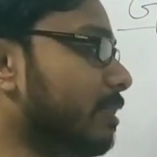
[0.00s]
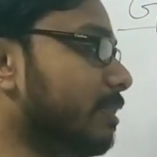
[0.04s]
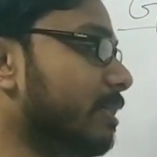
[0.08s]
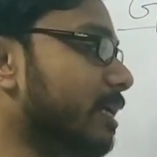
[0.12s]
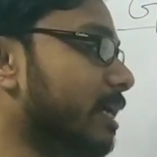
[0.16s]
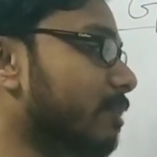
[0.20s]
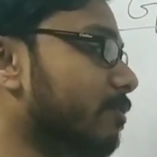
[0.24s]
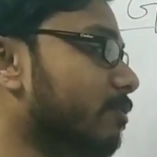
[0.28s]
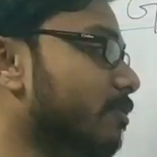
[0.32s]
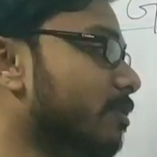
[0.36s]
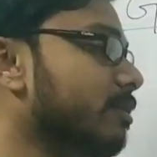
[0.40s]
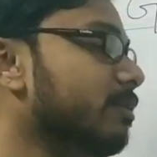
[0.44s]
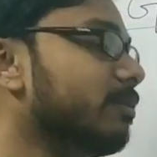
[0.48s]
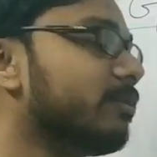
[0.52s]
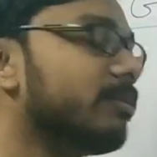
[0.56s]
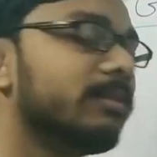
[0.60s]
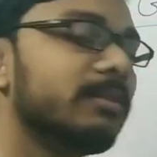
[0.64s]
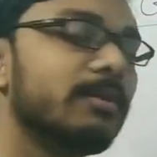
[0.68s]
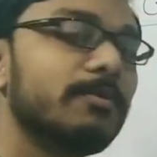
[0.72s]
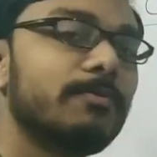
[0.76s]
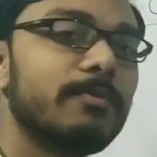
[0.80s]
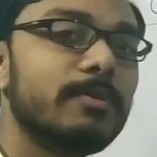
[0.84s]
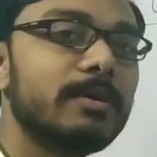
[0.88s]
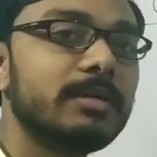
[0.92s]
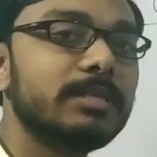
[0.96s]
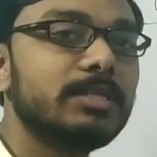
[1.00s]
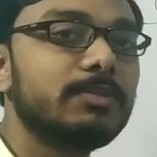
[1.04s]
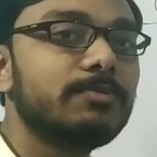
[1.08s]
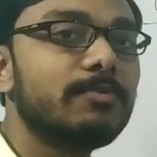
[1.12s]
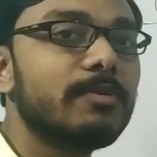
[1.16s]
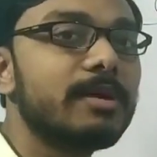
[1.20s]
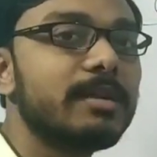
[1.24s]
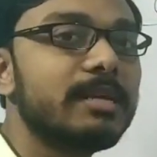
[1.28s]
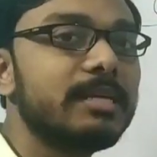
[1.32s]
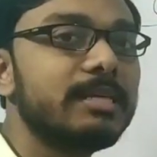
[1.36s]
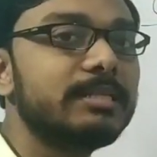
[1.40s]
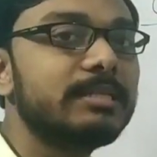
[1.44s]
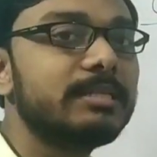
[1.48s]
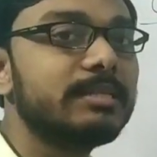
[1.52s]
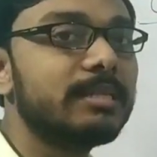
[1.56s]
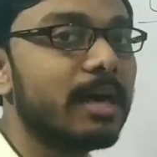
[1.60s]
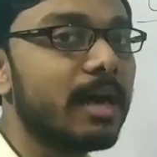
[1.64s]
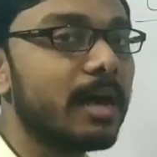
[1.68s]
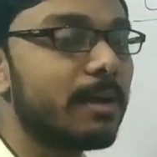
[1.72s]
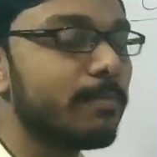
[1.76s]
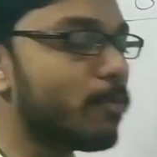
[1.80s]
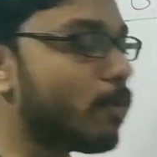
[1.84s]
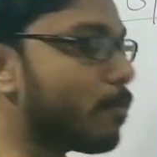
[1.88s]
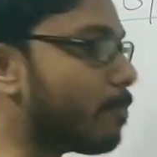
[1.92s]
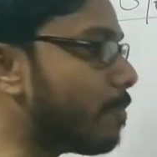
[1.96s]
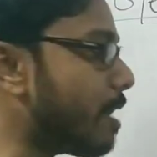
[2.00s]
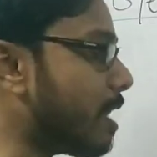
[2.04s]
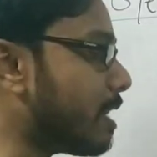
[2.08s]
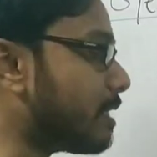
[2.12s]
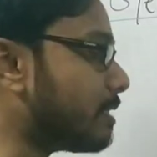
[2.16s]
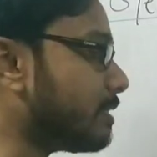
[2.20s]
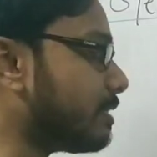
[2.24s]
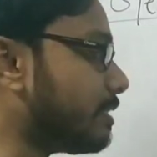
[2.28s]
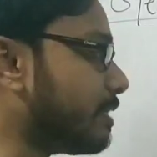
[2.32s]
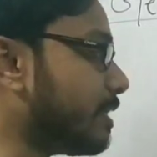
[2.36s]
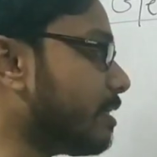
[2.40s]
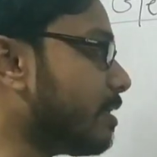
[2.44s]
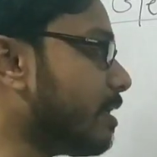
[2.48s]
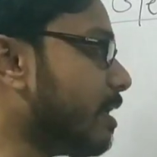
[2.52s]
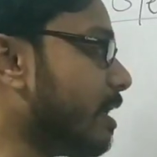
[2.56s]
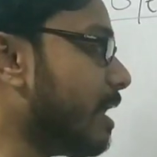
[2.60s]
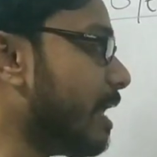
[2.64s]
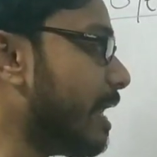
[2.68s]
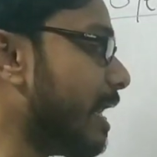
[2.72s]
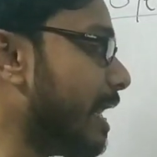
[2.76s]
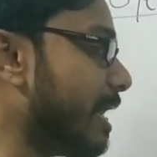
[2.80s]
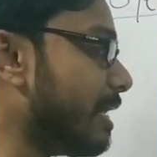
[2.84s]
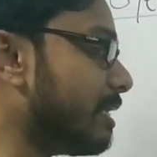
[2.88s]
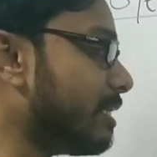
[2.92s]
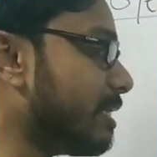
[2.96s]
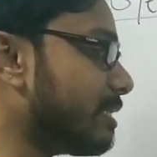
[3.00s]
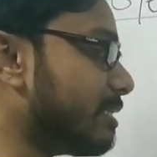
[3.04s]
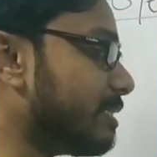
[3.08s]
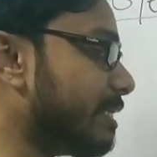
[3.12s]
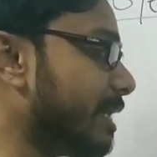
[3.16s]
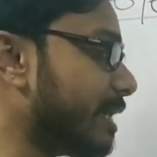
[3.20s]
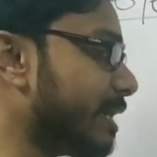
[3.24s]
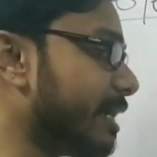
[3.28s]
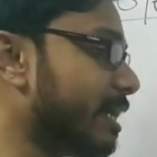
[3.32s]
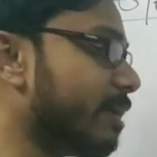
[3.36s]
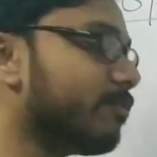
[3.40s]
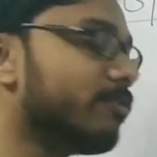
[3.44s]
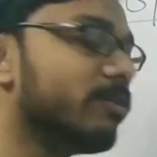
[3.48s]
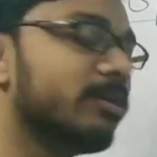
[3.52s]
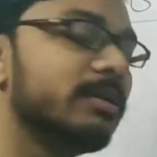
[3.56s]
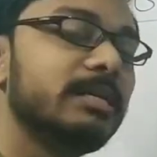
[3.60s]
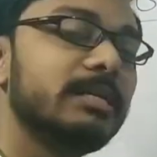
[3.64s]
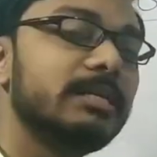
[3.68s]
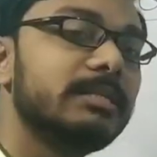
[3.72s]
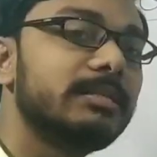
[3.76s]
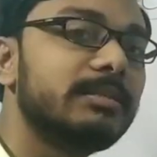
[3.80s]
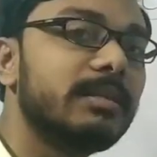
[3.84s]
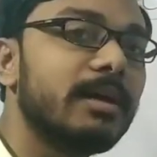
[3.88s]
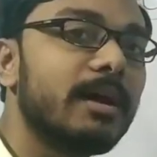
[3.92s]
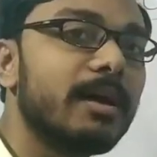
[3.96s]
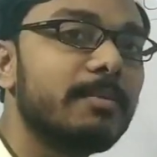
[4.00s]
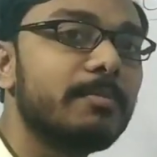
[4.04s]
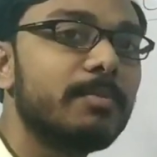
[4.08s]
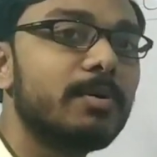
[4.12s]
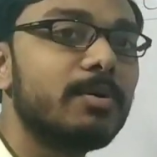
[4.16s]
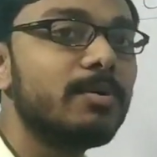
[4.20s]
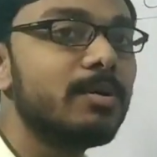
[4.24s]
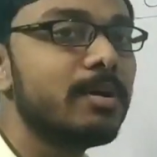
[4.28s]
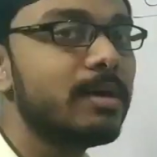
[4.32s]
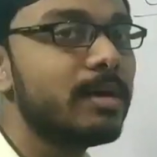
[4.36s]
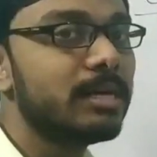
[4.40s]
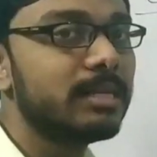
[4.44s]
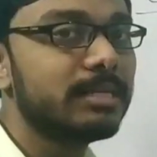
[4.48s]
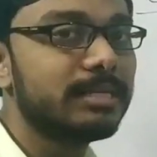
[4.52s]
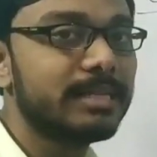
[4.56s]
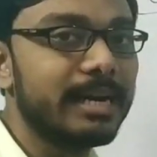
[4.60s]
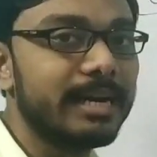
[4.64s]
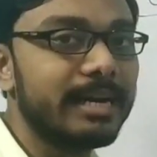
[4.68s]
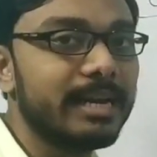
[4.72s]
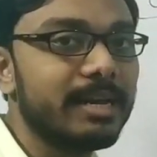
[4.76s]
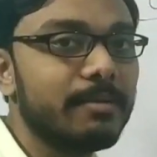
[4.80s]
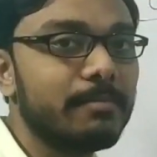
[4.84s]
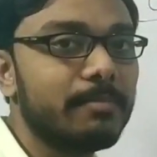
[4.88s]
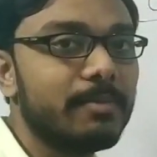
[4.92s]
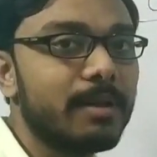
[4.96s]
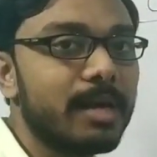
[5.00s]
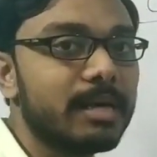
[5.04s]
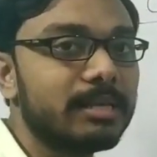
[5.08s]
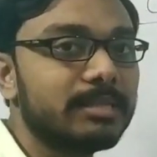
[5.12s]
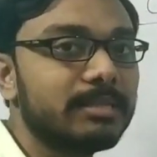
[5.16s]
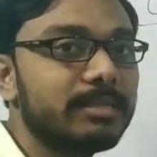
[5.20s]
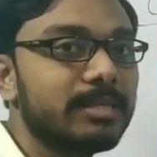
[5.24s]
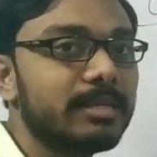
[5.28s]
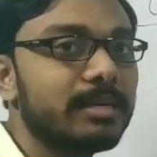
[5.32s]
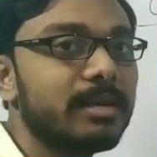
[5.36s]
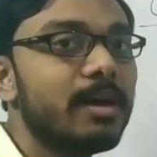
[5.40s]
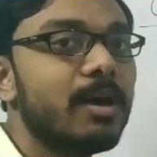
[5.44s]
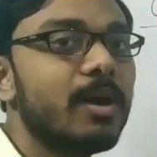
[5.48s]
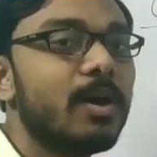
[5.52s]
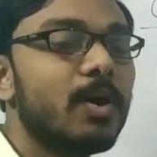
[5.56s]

The first one is thermoplastic and the second one is thermosetting plastic.